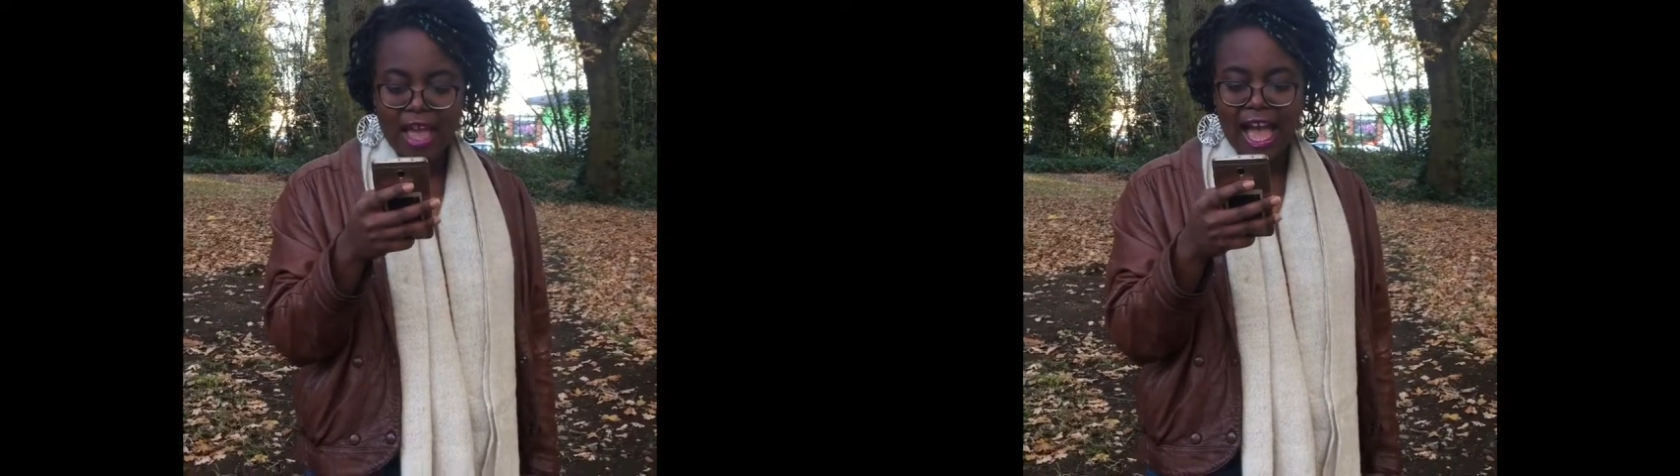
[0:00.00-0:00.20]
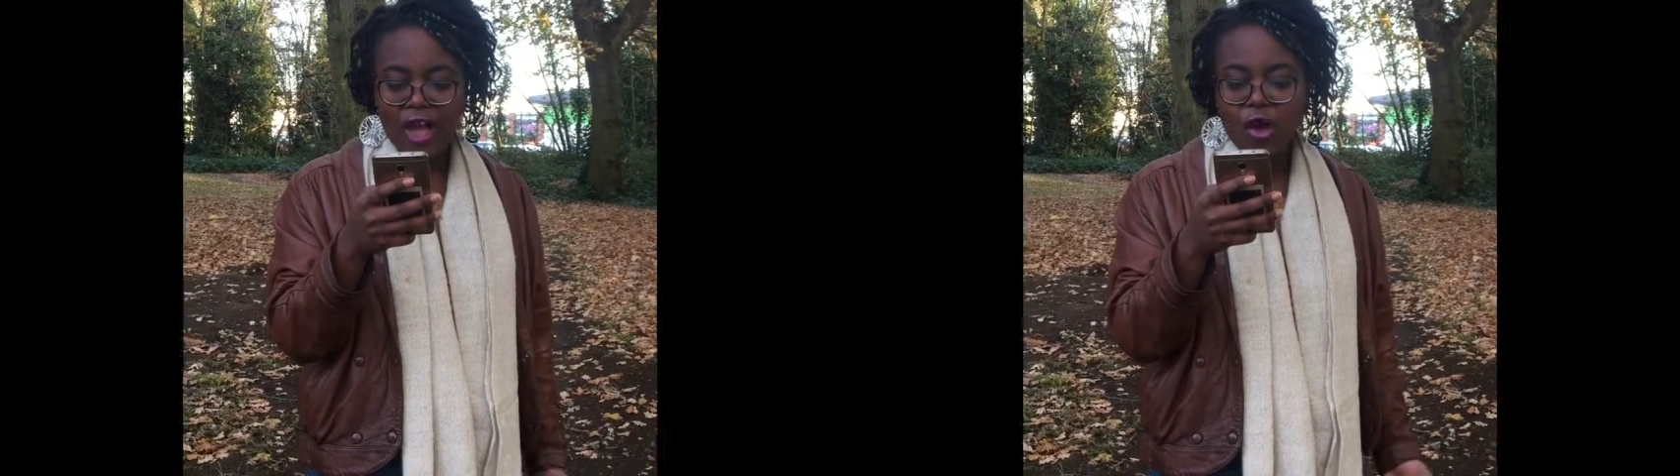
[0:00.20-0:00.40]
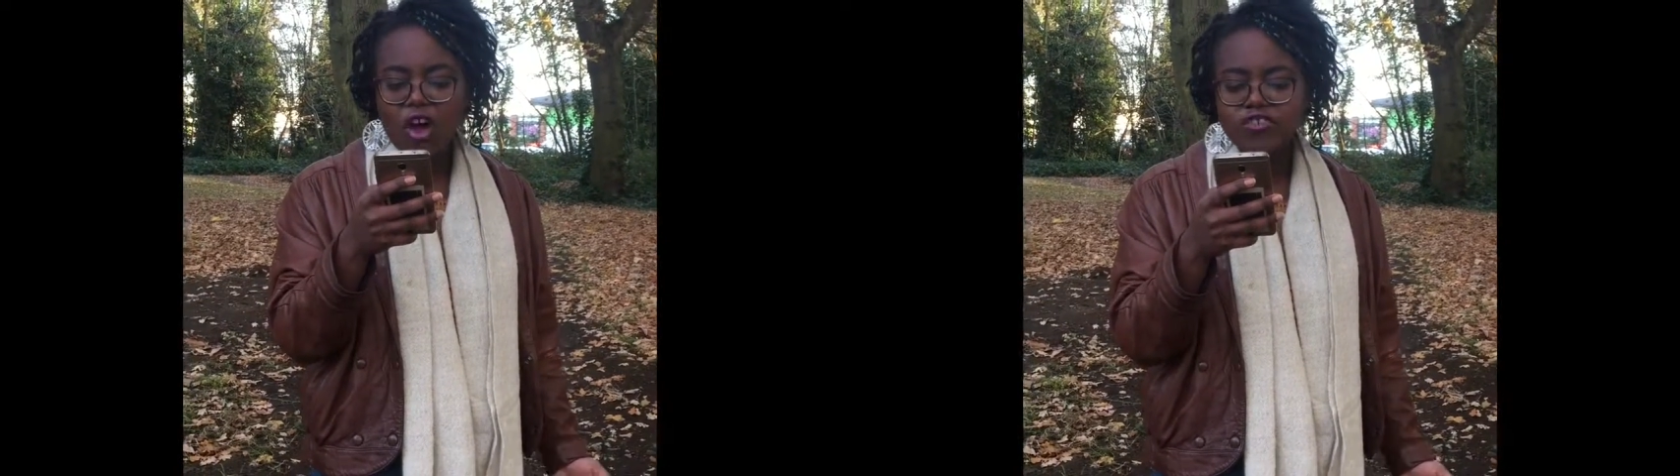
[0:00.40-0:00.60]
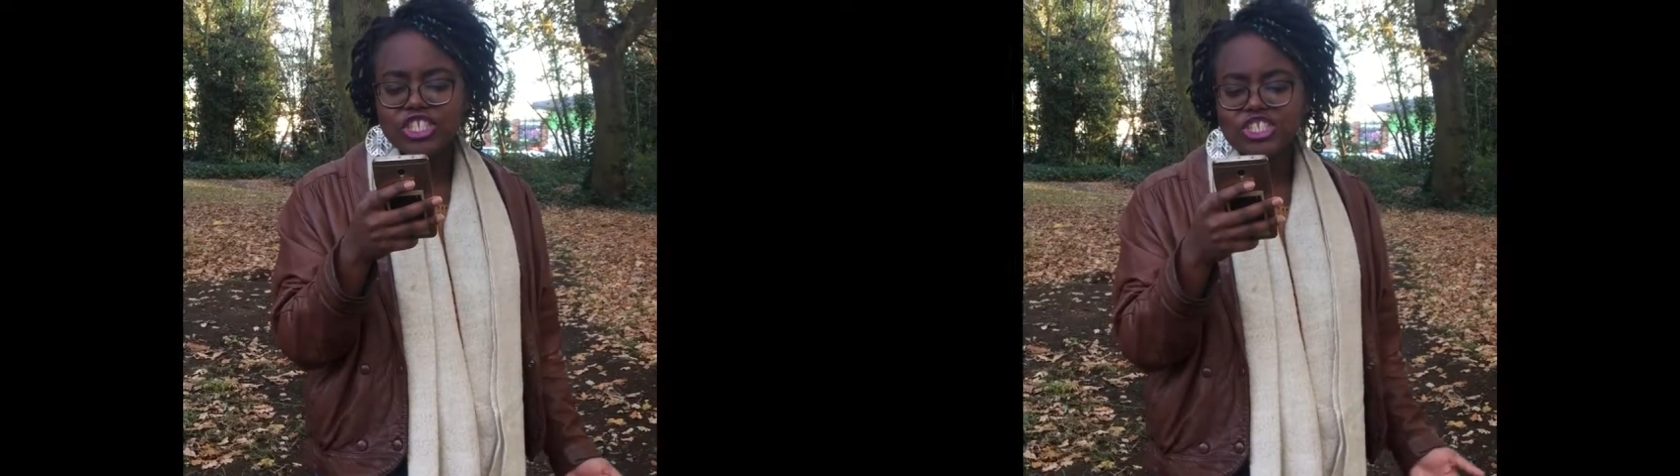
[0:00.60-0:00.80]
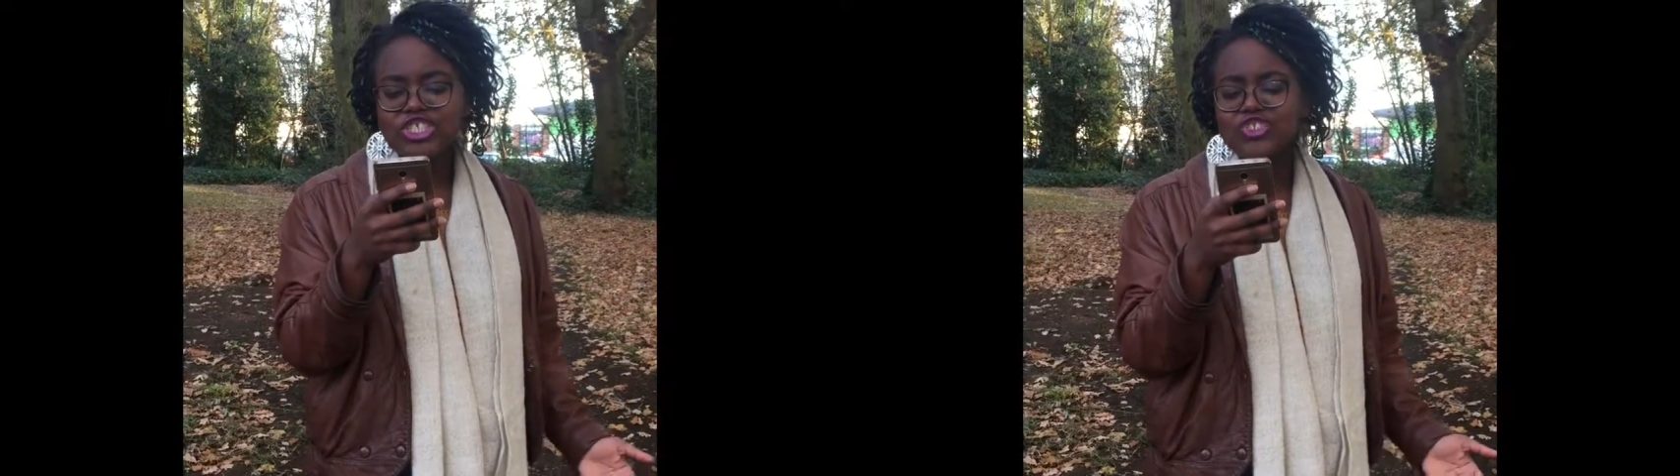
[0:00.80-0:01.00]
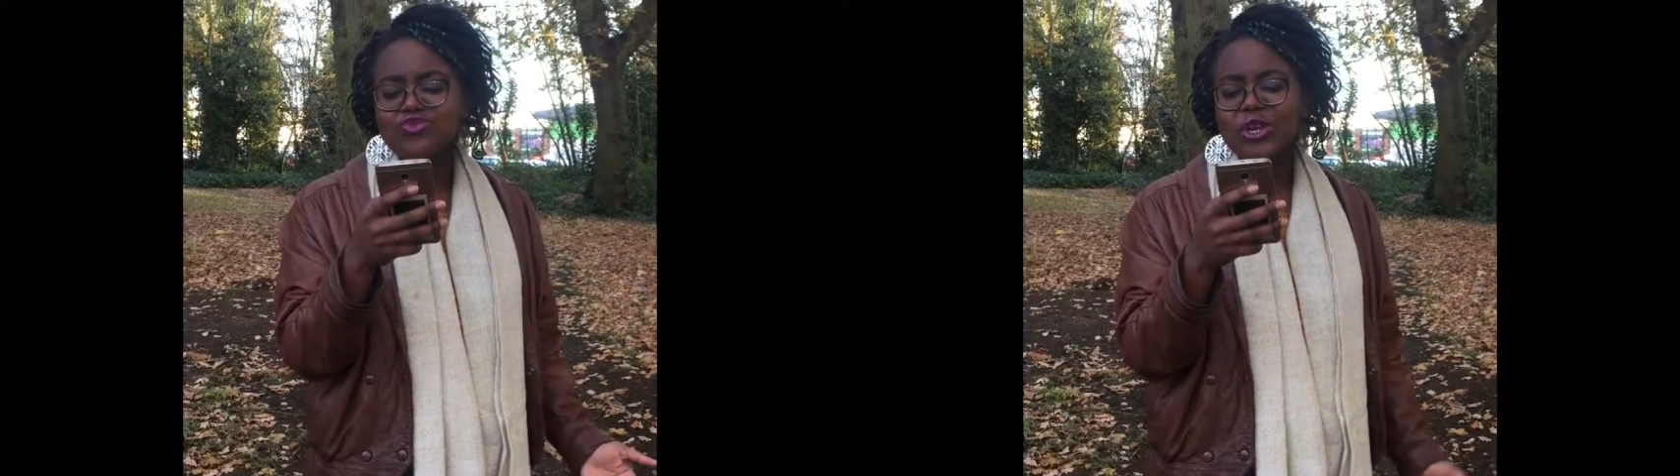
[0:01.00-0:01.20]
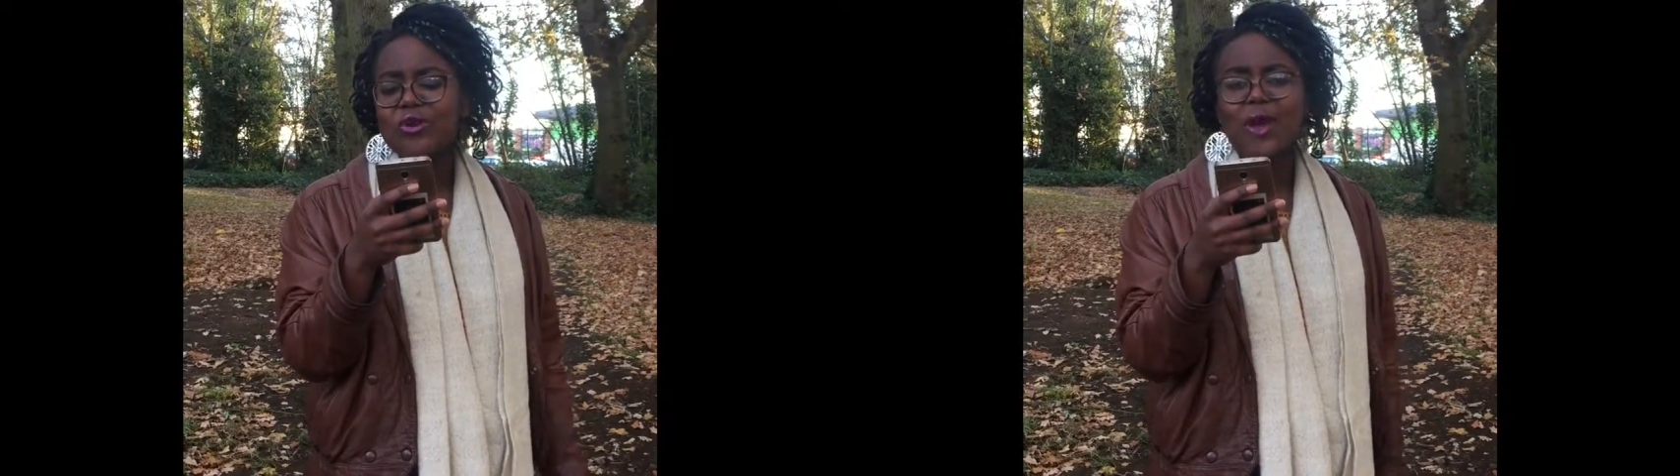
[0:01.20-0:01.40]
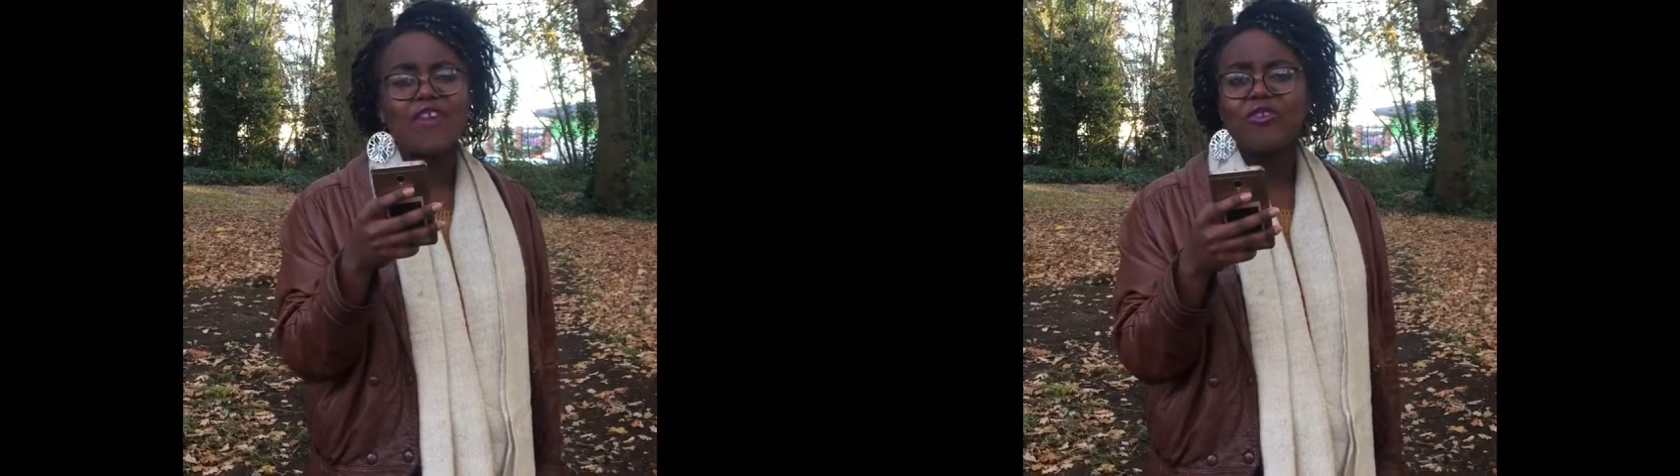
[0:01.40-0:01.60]
How often do you run
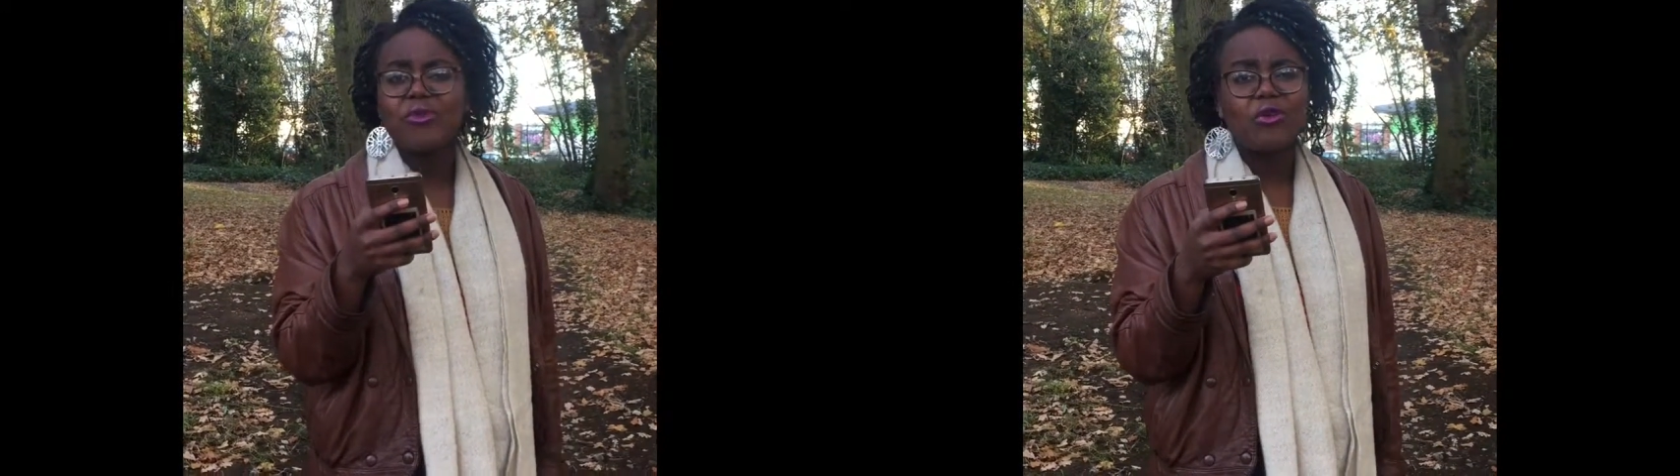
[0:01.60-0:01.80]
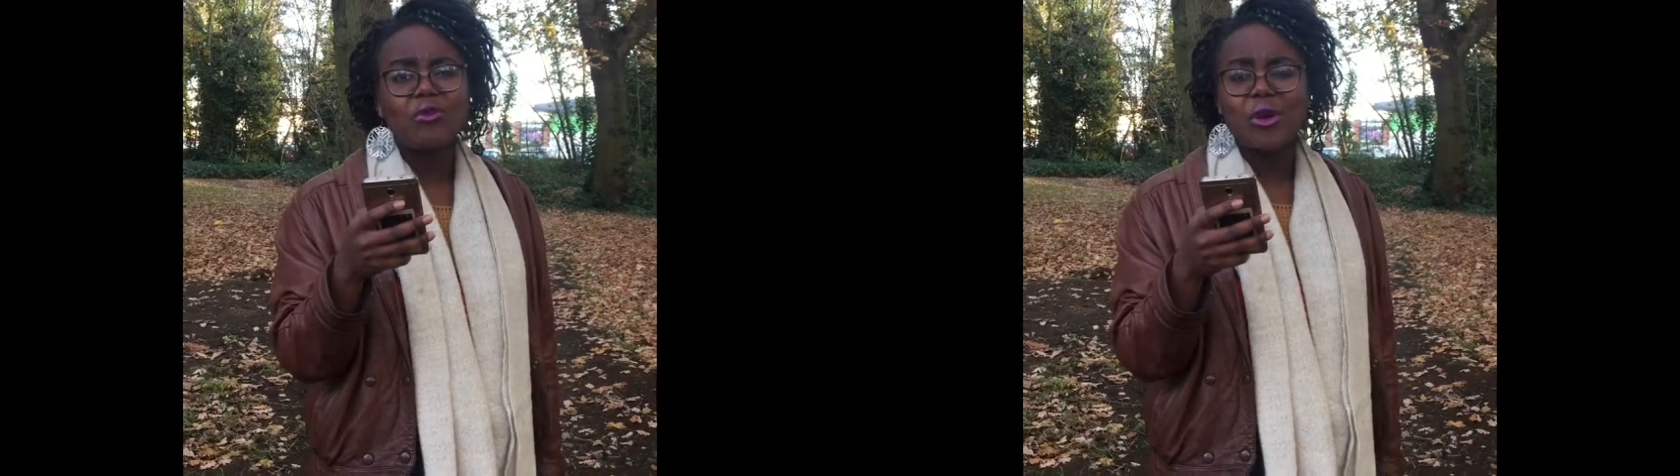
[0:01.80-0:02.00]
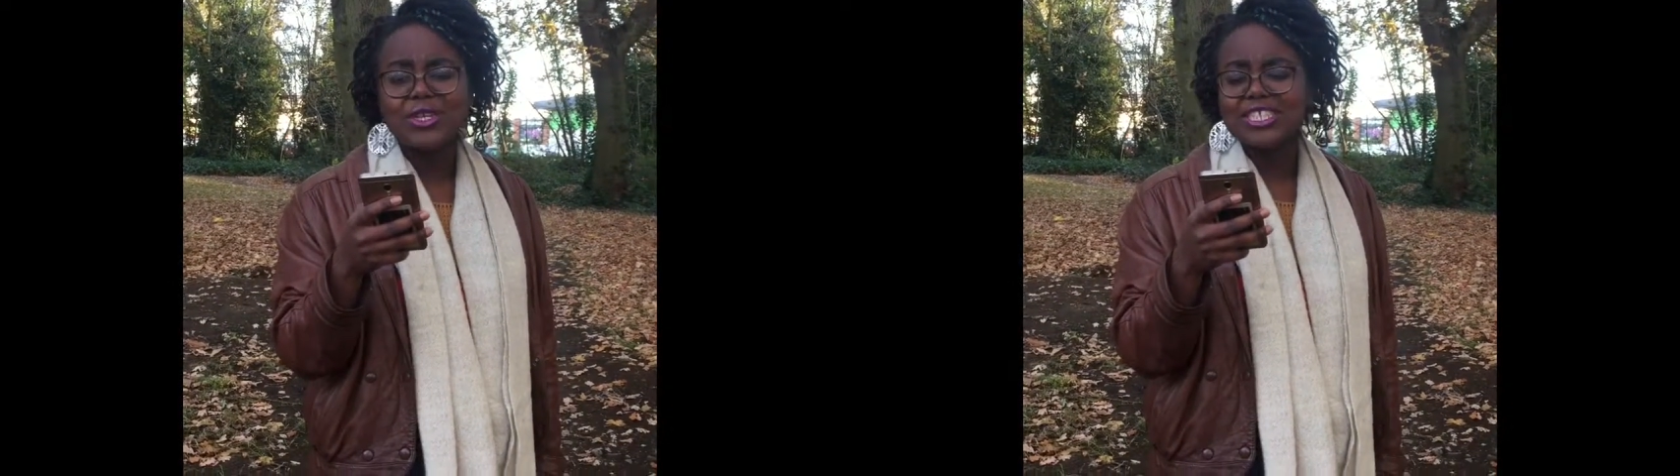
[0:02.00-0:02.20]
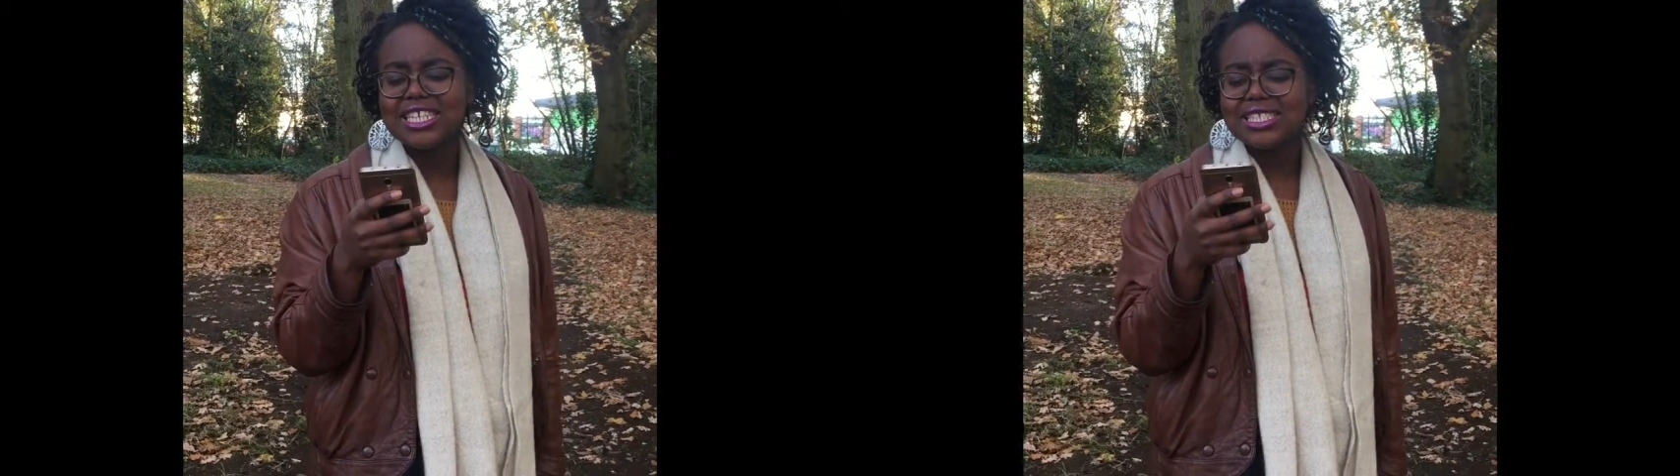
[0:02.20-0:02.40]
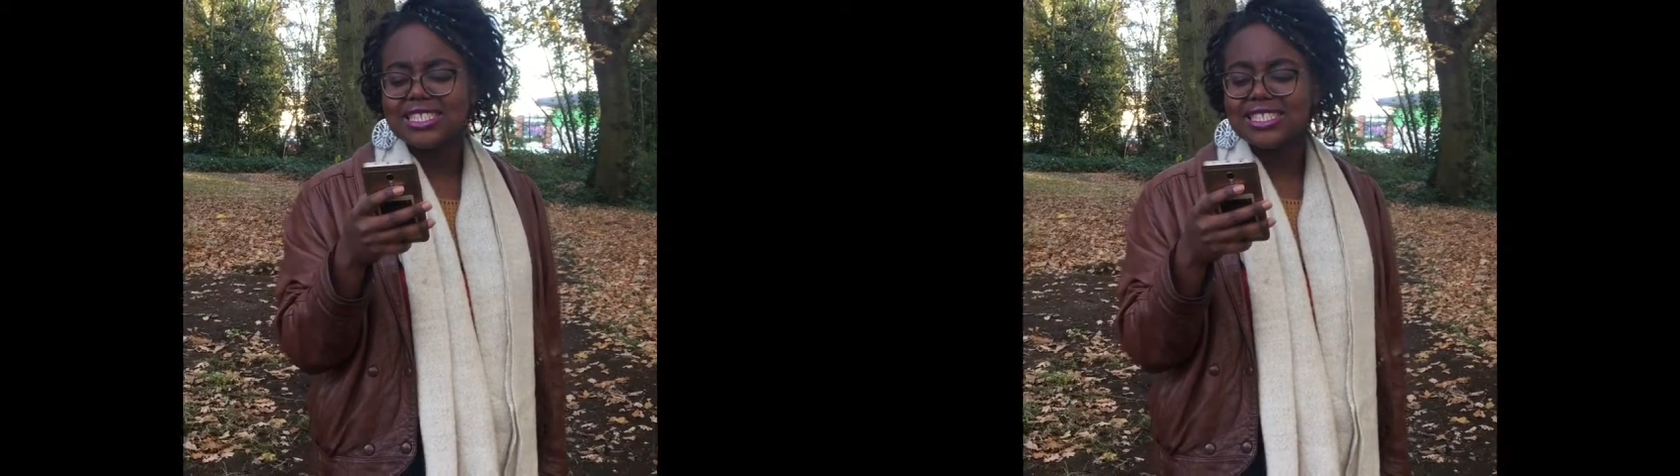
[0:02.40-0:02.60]
away from your emotions,